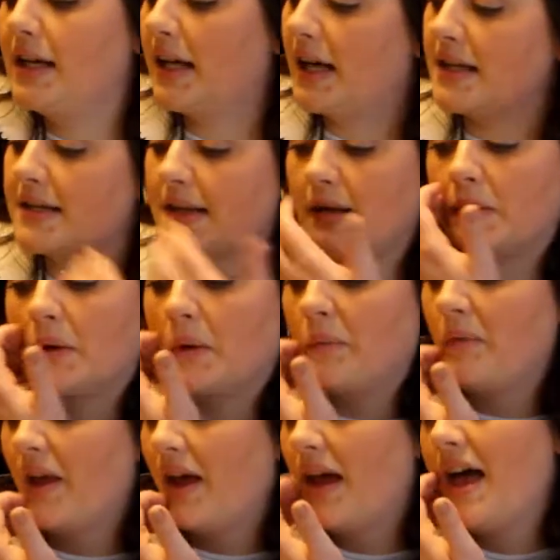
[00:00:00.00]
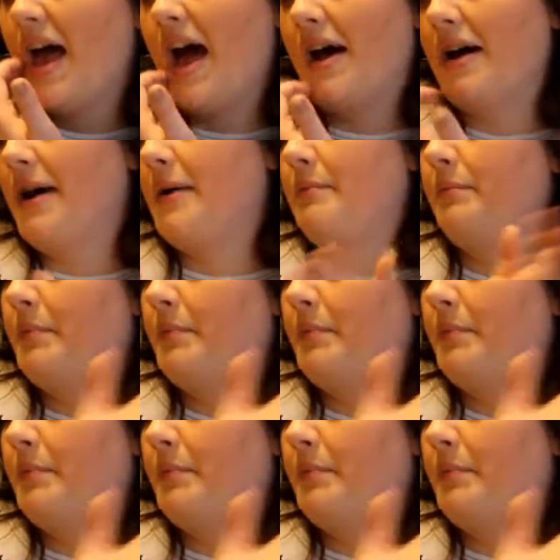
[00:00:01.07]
I guess, I don't know. Um,